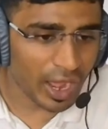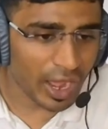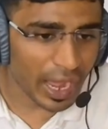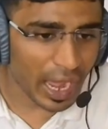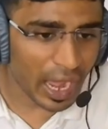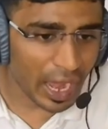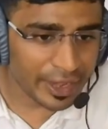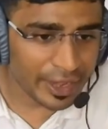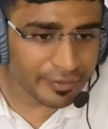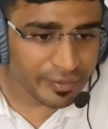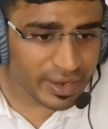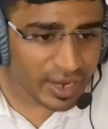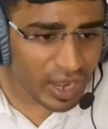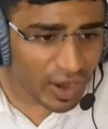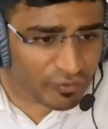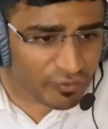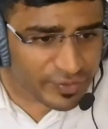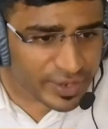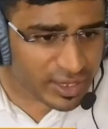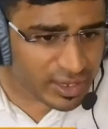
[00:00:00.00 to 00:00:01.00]
even
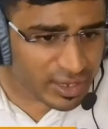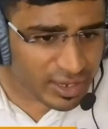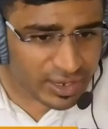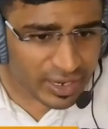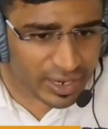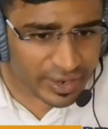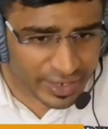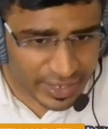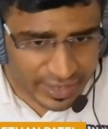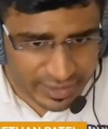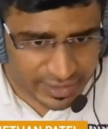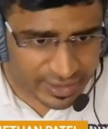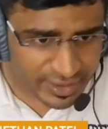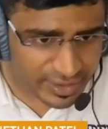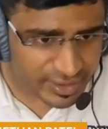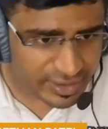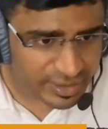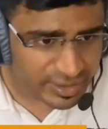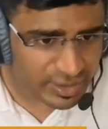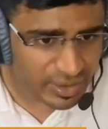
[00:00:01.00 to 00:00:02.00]
after running
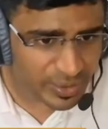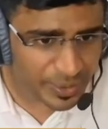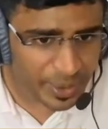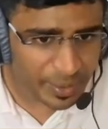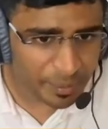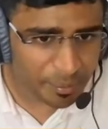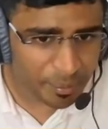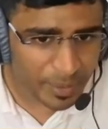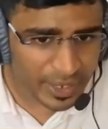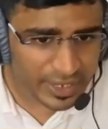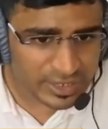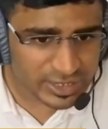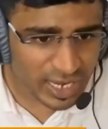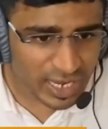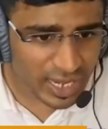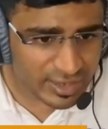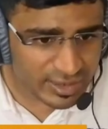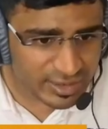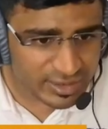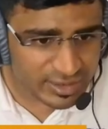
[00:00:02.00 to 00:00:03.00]
this, okay, by
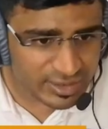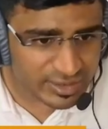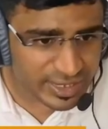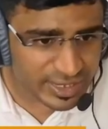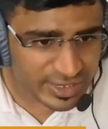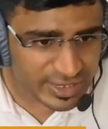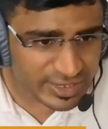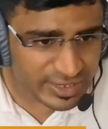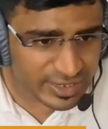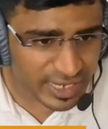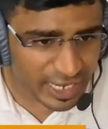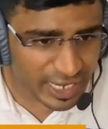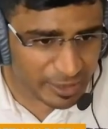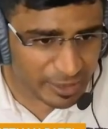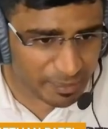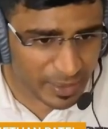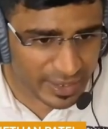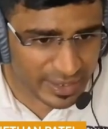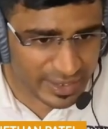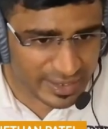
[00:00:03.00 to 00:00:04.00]
chance this
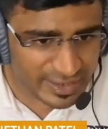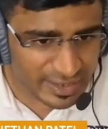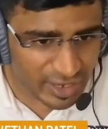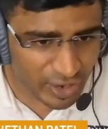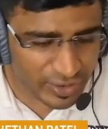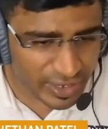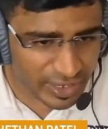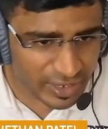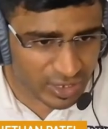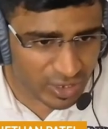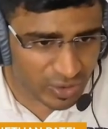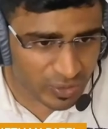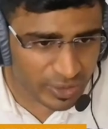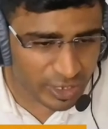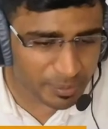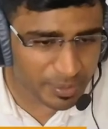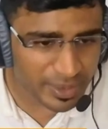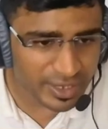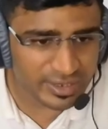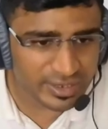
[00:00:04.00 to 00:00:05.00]
statement is not
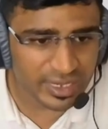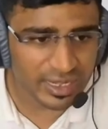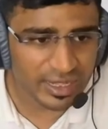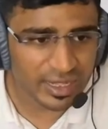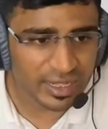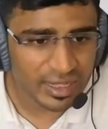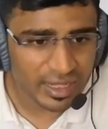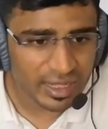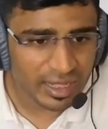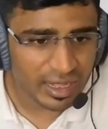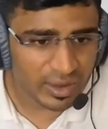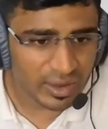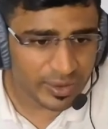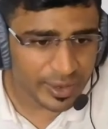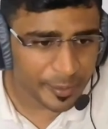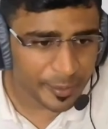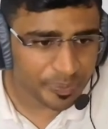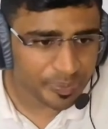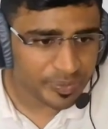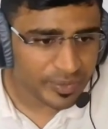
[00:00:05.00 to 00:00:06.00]
encountered, because,
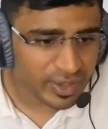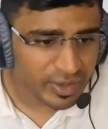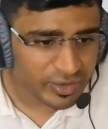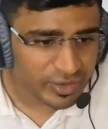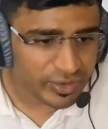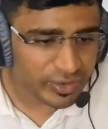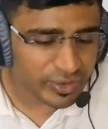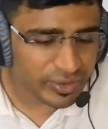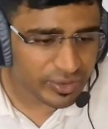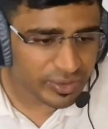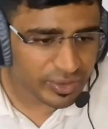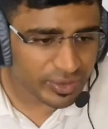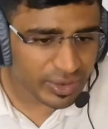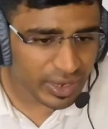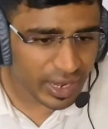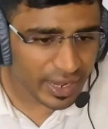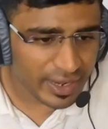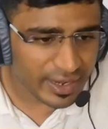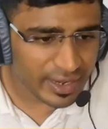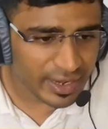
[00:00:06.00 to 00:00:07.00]
okay, so
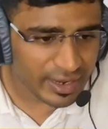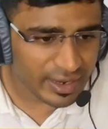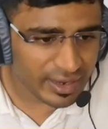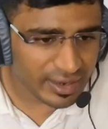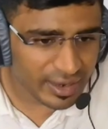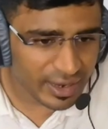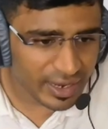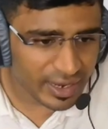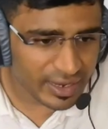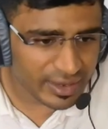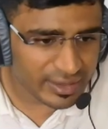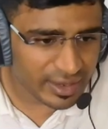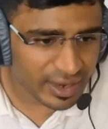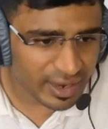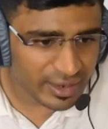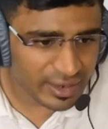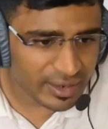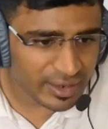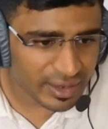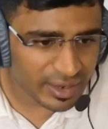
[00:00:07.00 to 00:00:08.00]
I can write
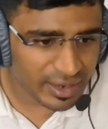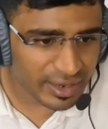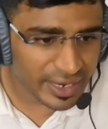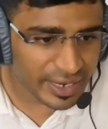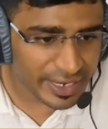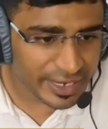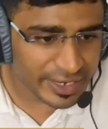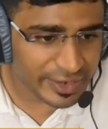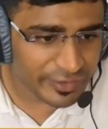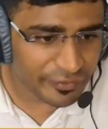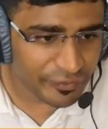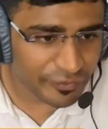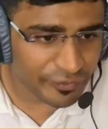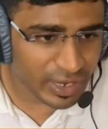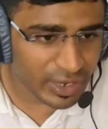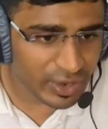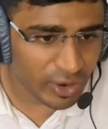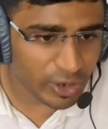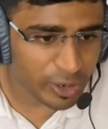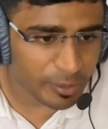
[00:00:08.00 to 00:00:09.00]
that it will
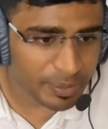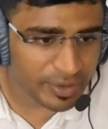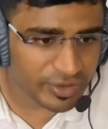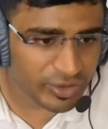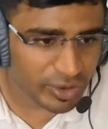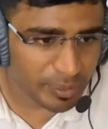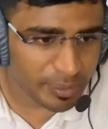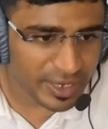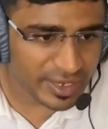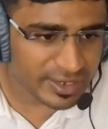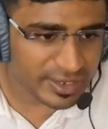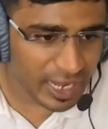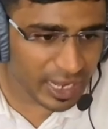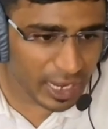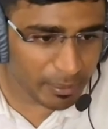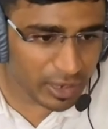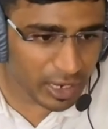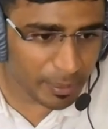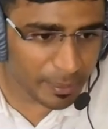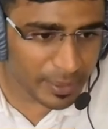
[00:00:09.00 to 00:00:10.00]
not be so, because I
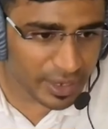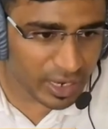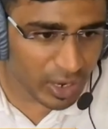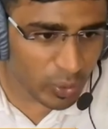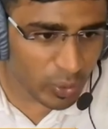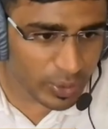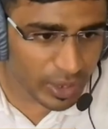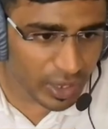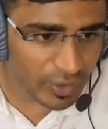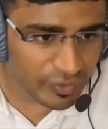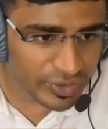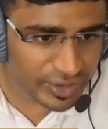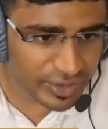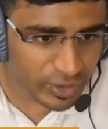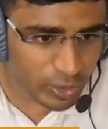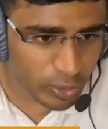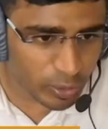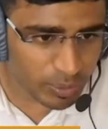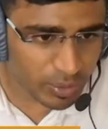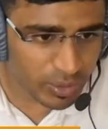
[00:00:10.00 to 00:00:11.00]
am coming out of this
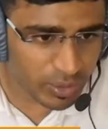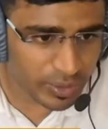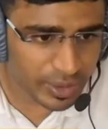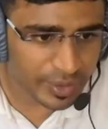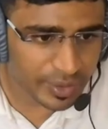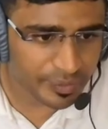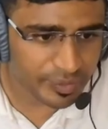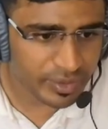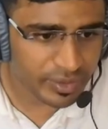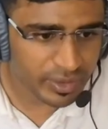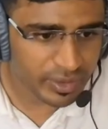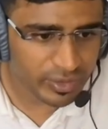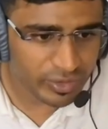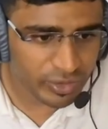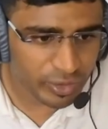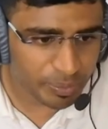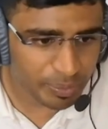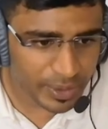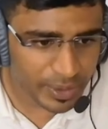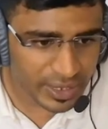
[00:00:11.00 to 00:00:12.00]
loop. Okay,
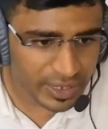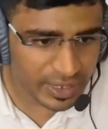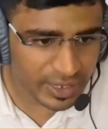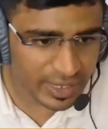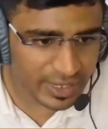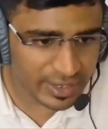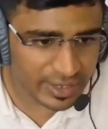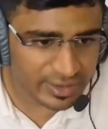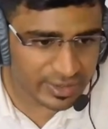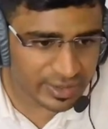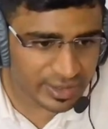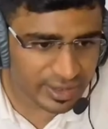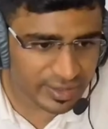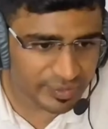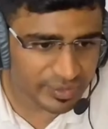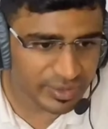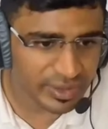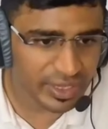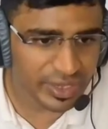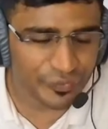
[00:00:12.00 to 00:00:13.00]
so print, I can say
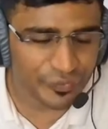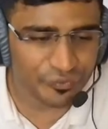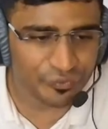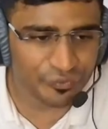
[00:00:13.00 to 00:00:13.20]
if